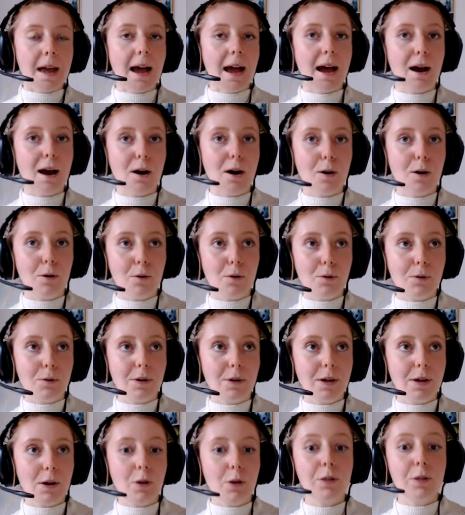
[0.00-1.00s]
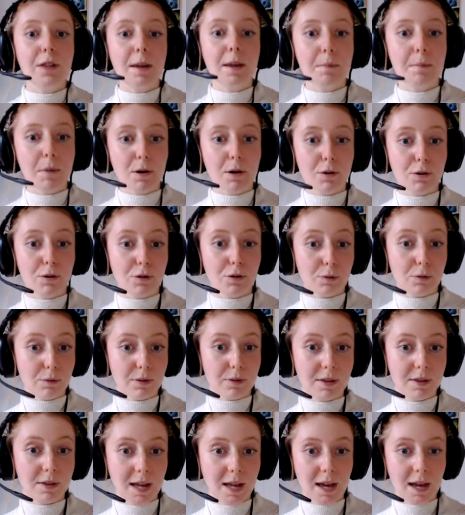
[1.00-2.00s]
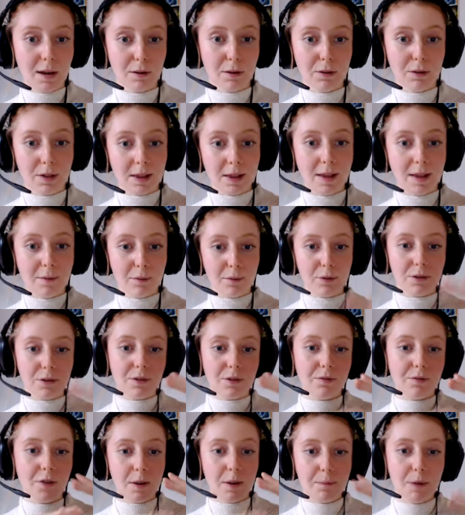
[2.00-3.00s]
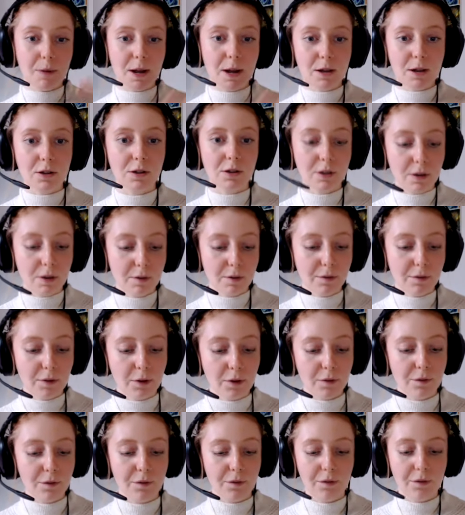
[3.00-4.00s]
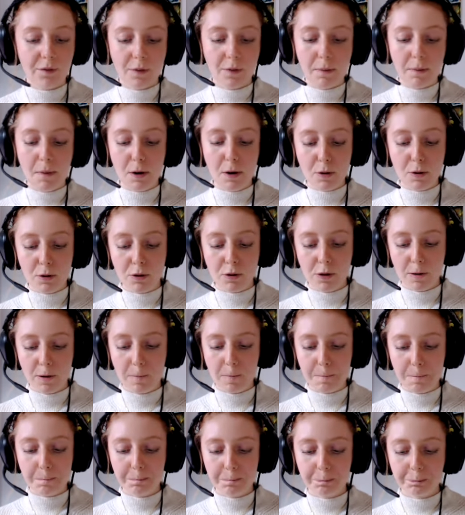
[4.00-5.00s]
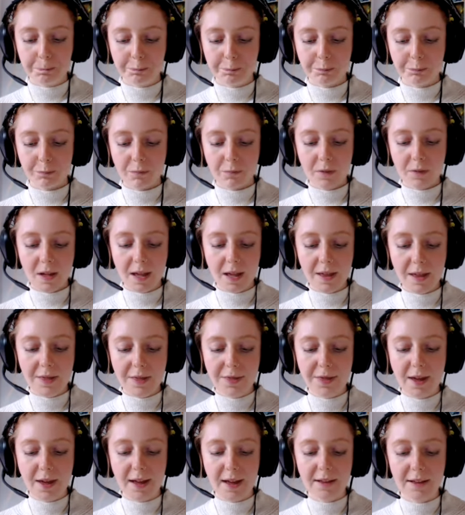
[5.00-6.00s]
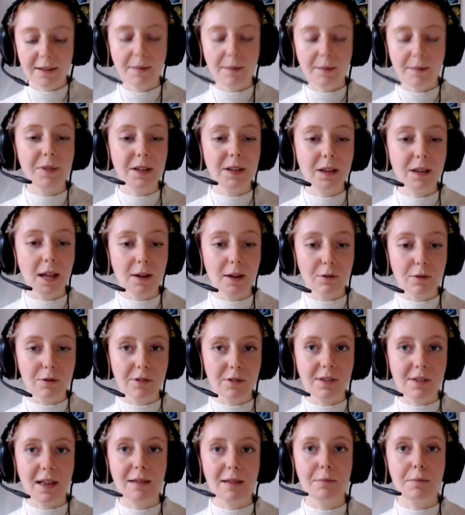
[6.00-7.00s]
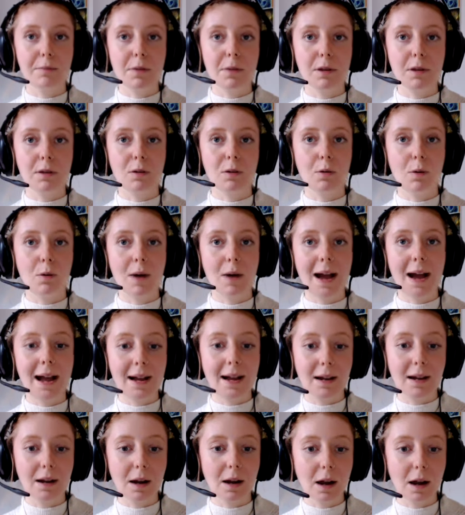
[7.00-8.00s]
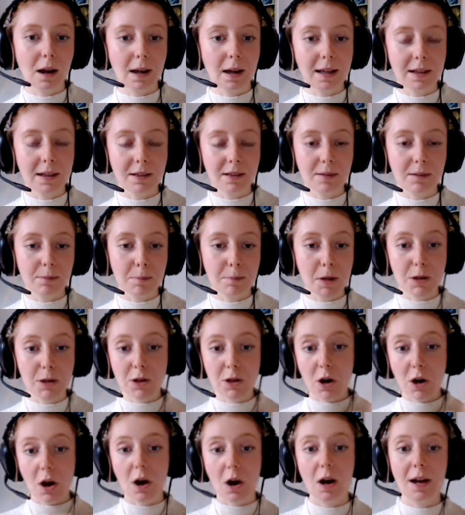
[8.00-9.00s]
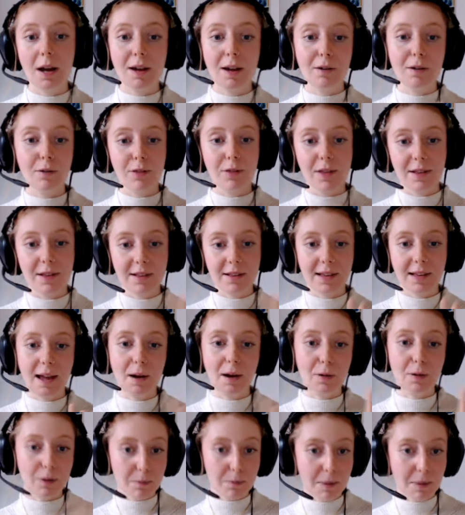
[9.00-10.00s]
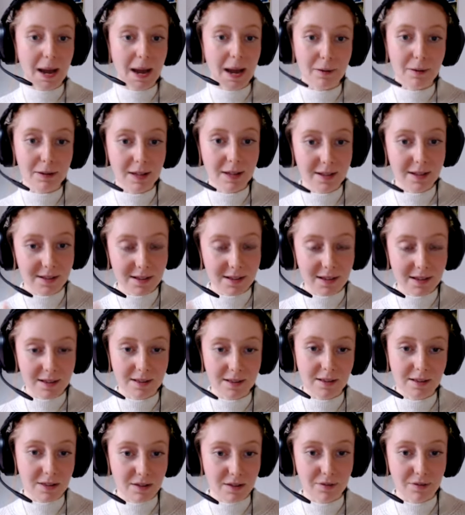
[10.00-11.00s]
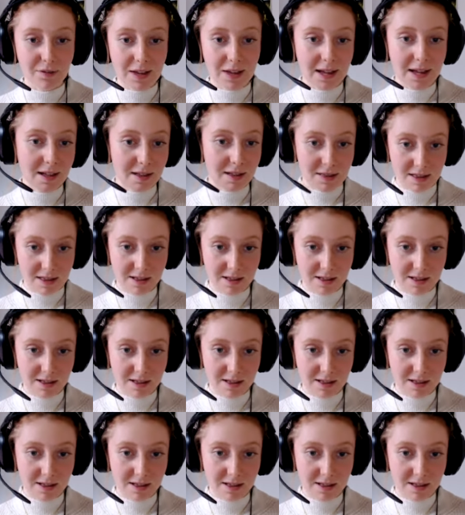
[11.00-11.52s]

how on the emotional scale, the levels of vibration of emotion, that something like resentment or anger is much higher on the scale than powerlessness and defeat and